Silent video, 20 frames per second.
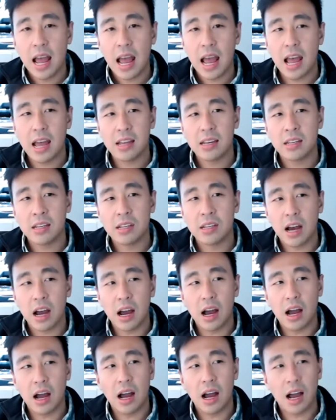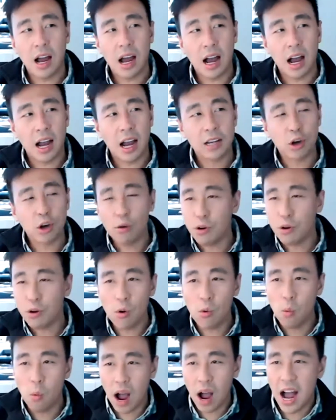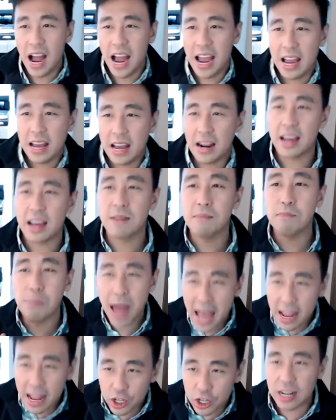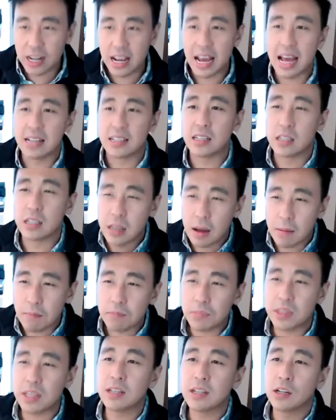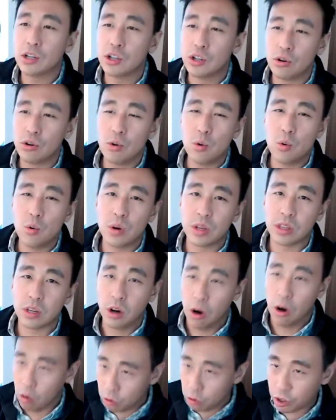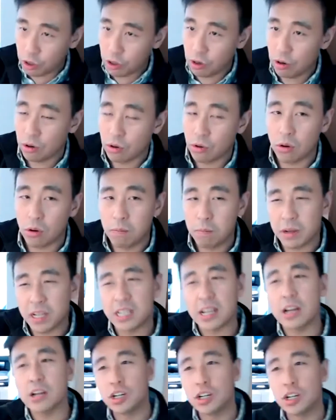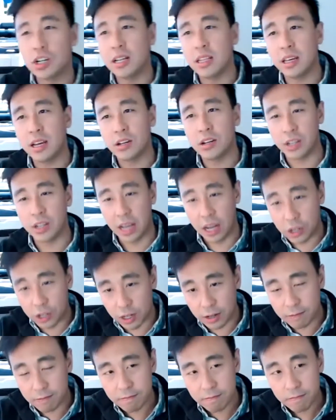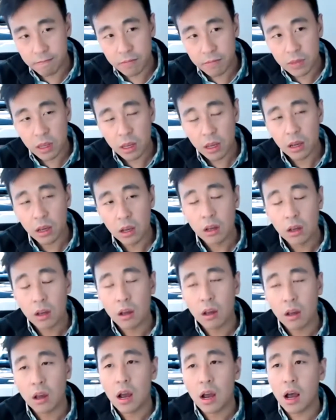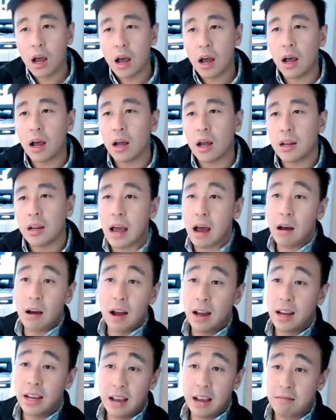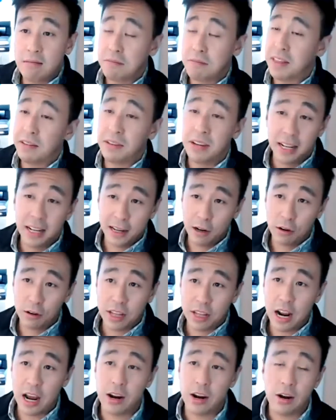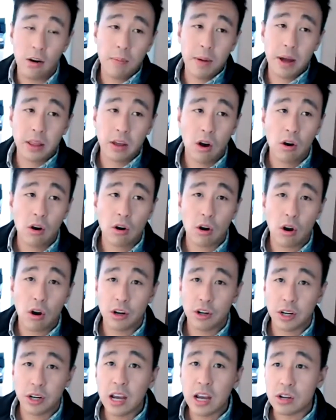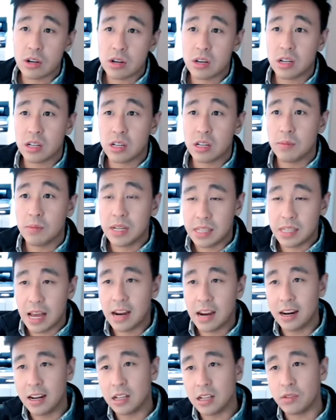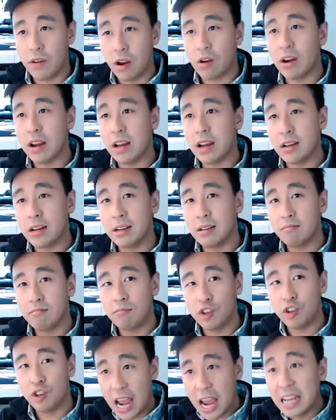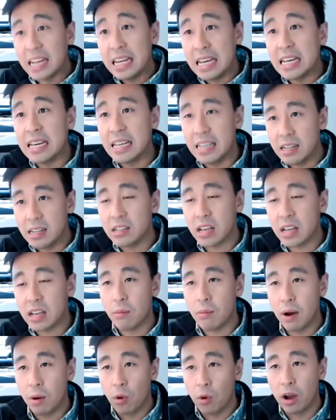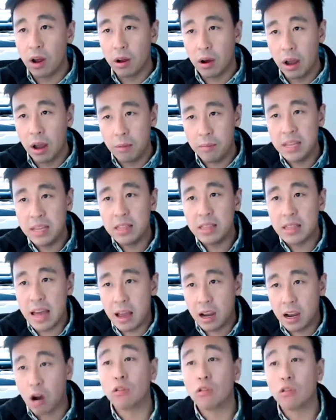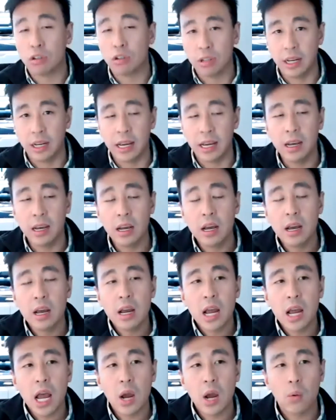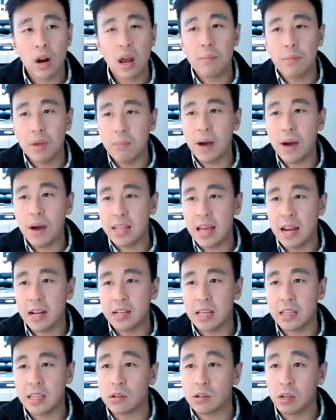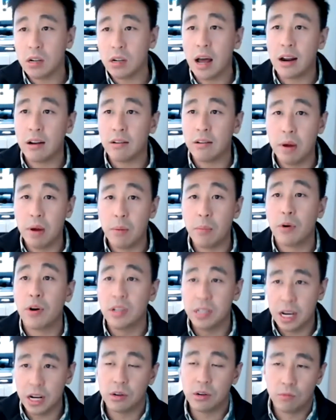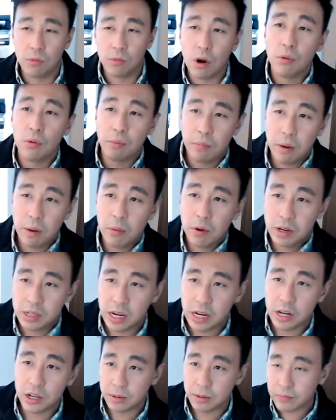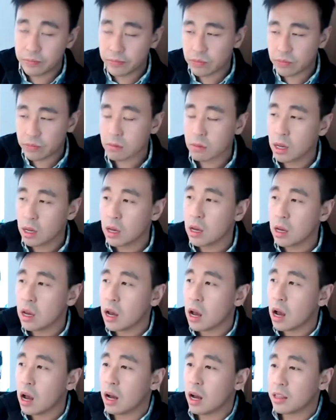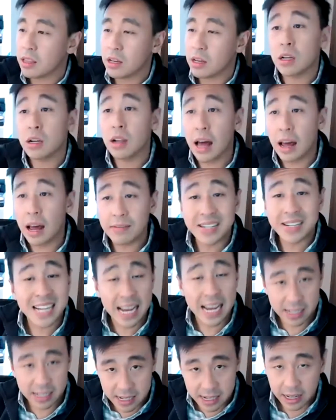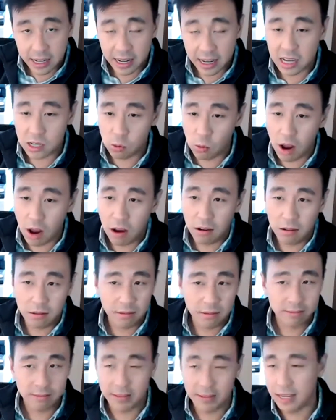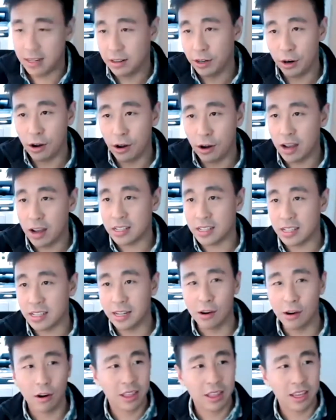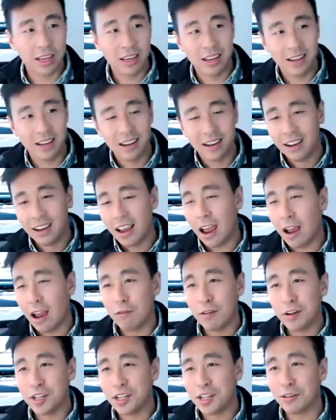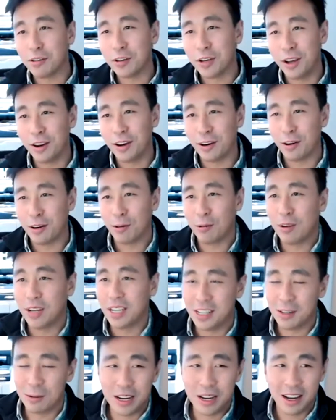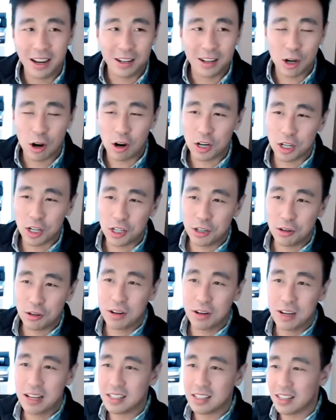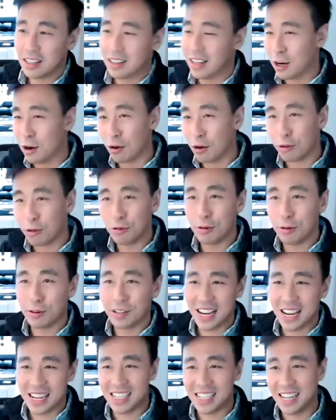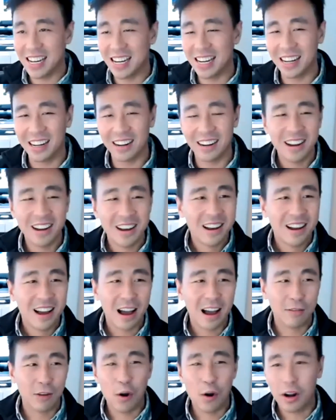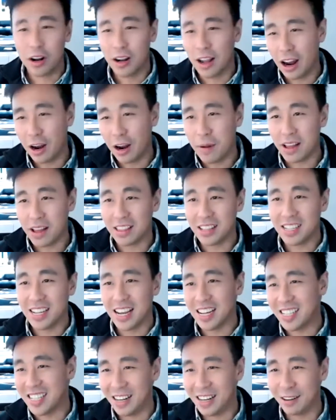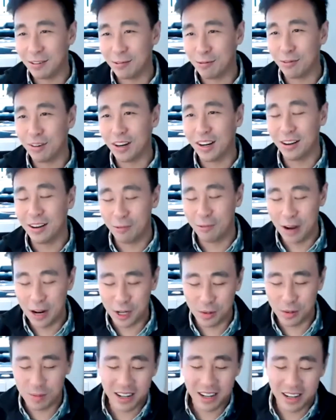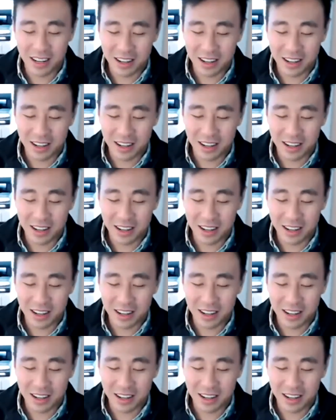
And I don't know why, and I imagine it has something to do with the culture or potentially the education. Now, again, the little that I know about the Hong Kong education system is that it is very Chinese, and what I mean that culturally, and what I mean by that is that there's a lot of memorization, rote memorization. There's a lot of testing as well, and I see every single year we talk to students and they go through their testing, and I've learned a lot about the testing regimen